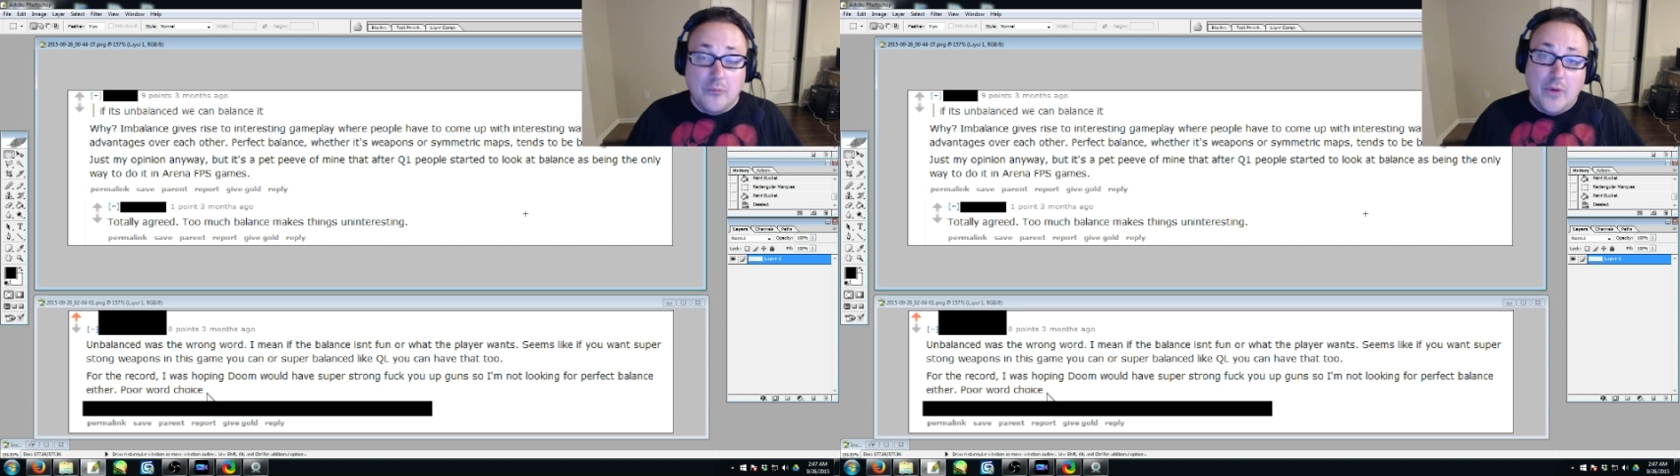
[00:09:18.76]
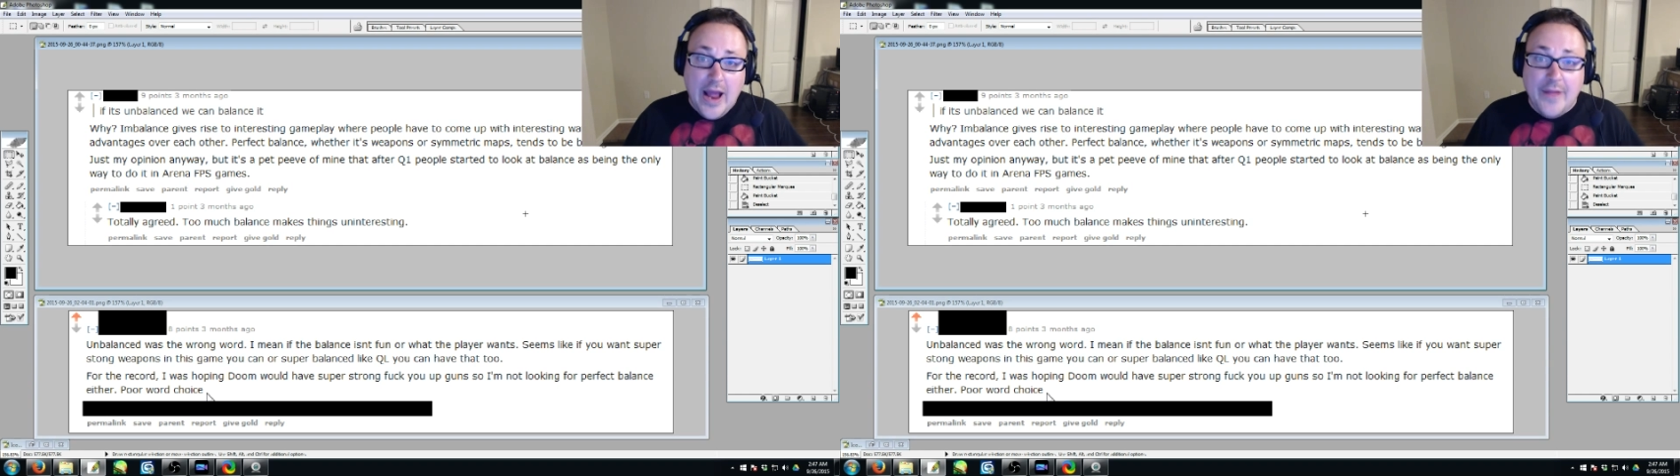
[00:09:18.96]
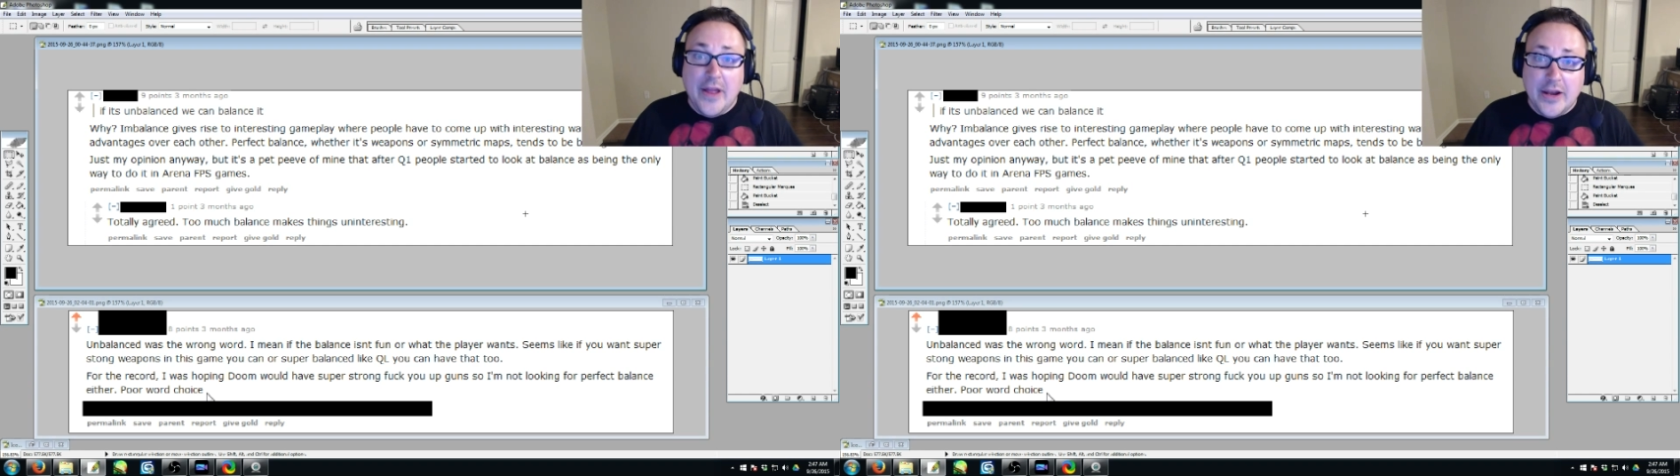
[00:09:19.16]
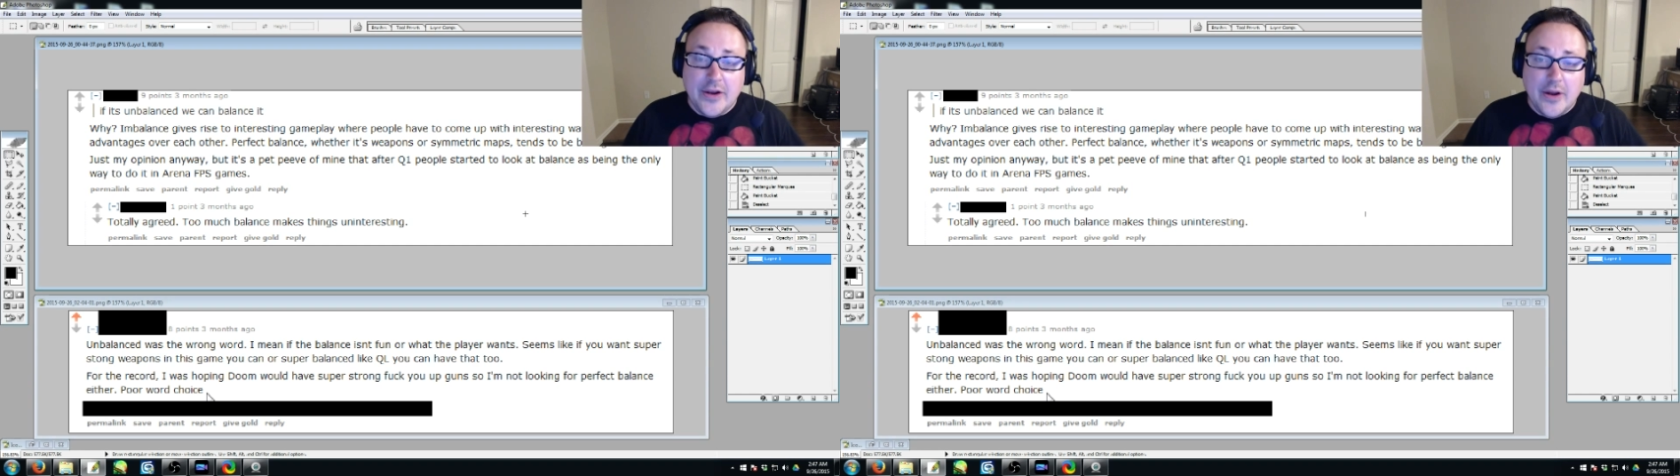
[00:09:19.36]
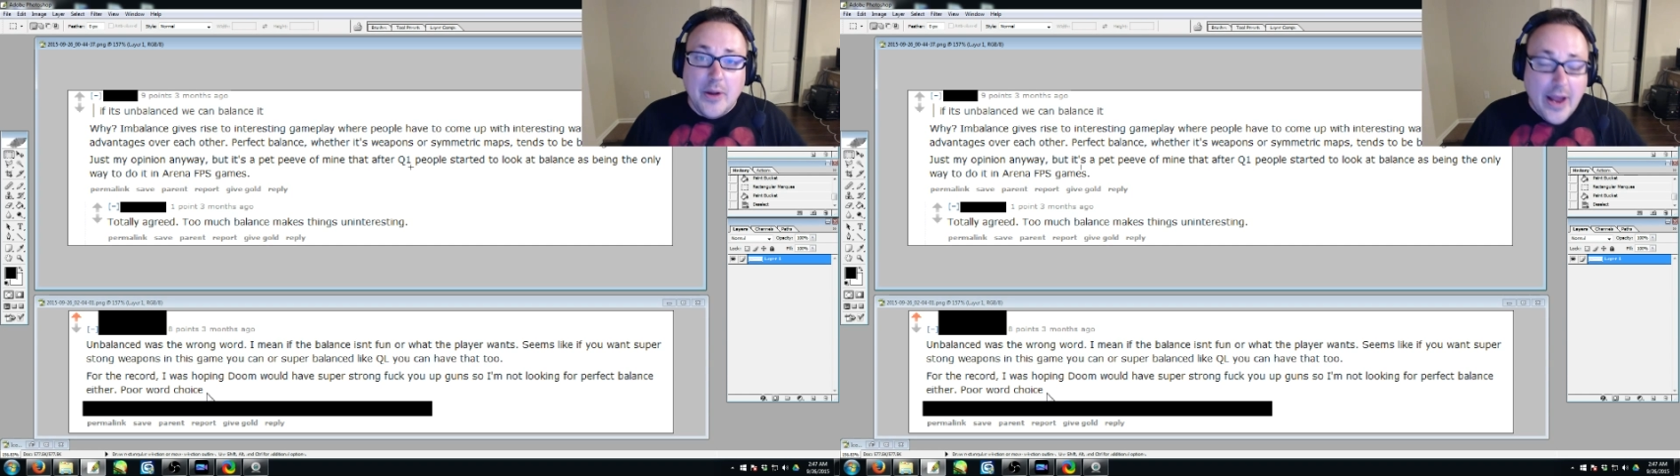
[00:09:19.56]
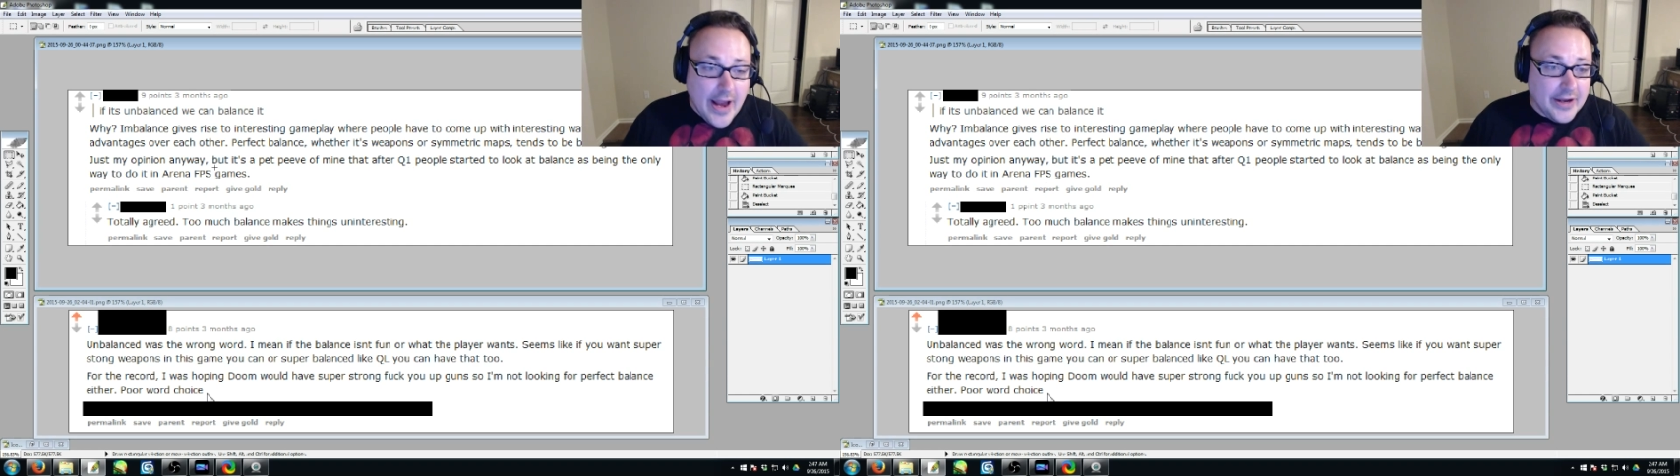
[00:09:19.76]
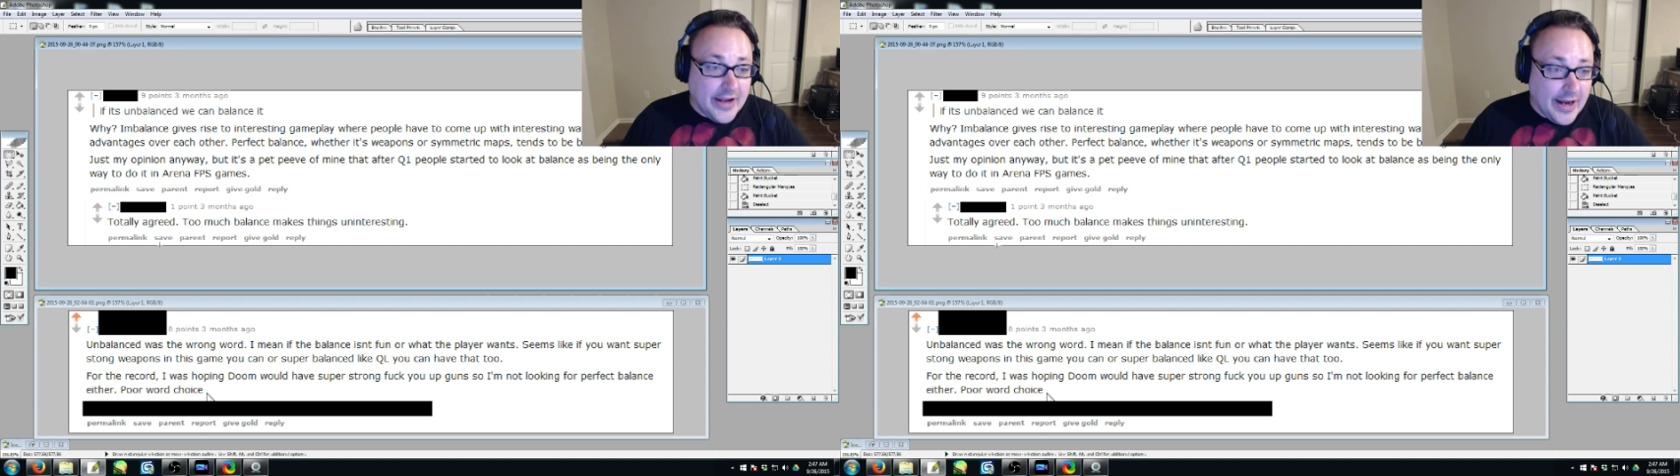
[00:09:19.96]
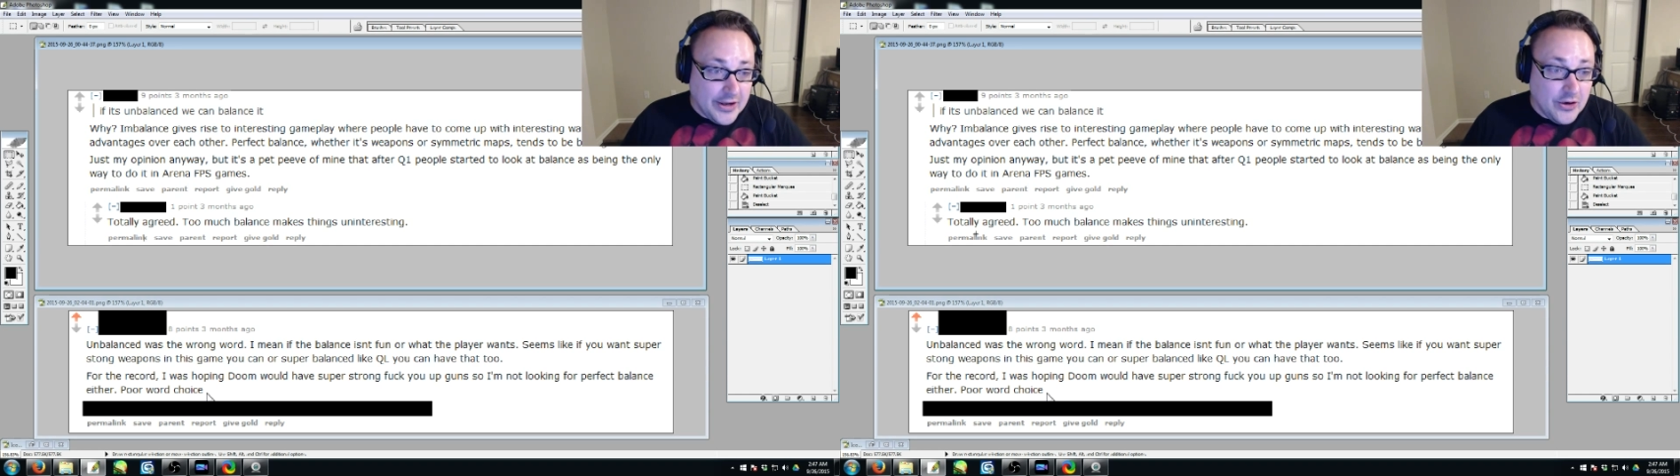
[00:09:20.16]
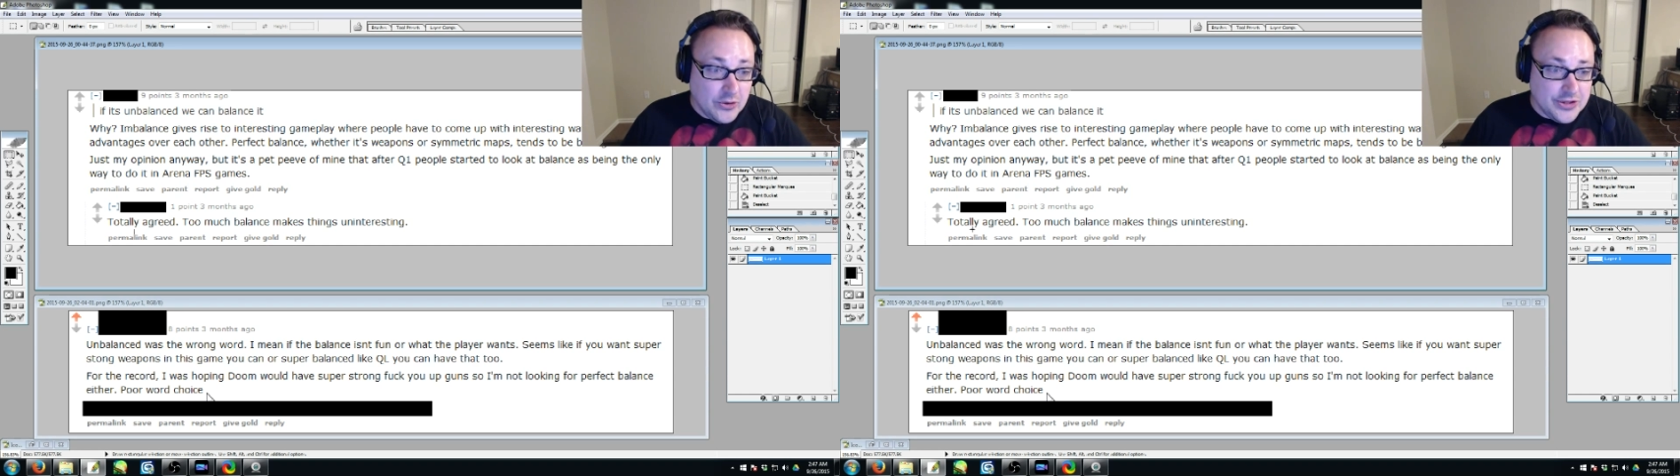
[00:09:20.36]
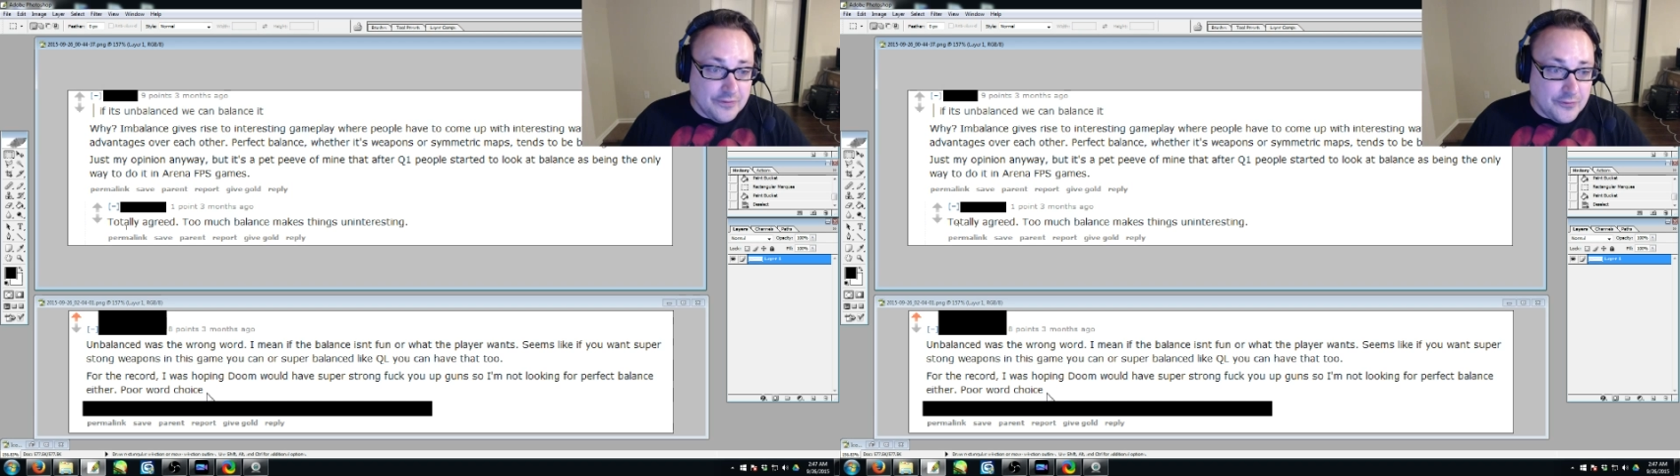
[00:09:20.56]
and then it kind of
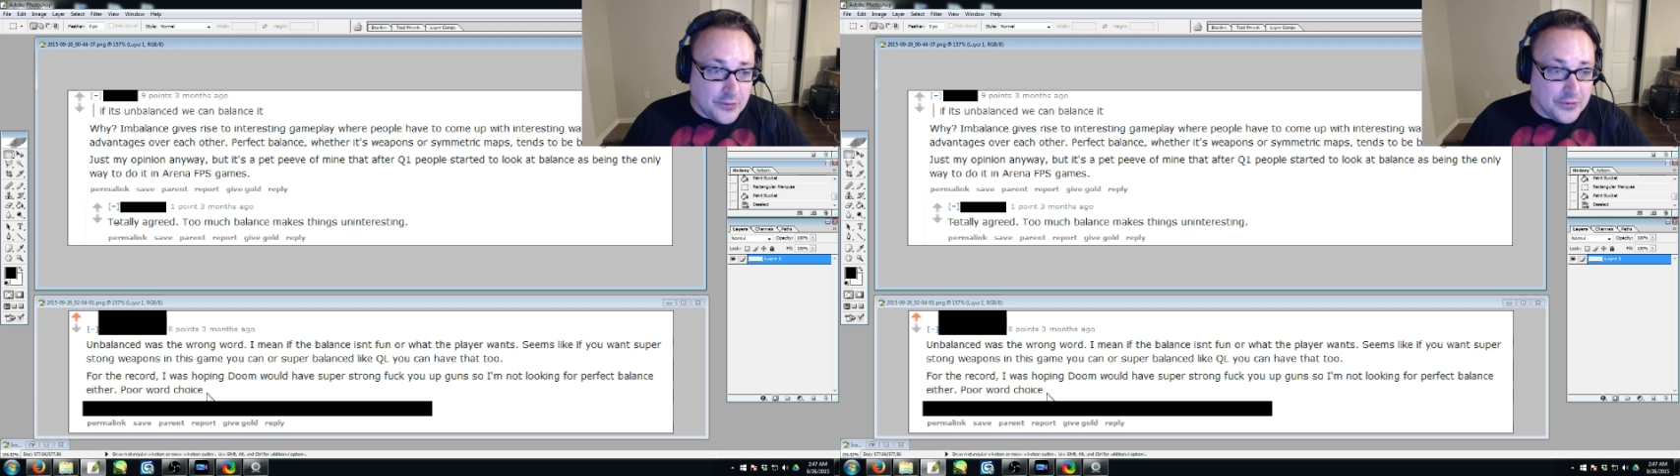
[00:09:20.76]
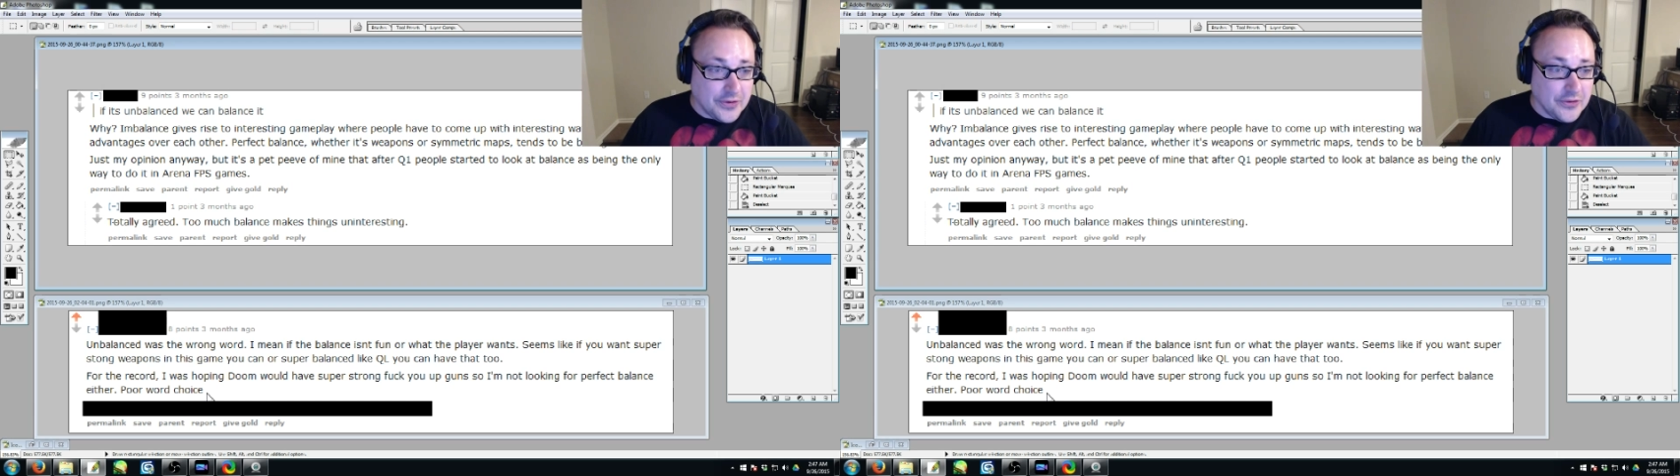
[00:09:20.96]
goes even further.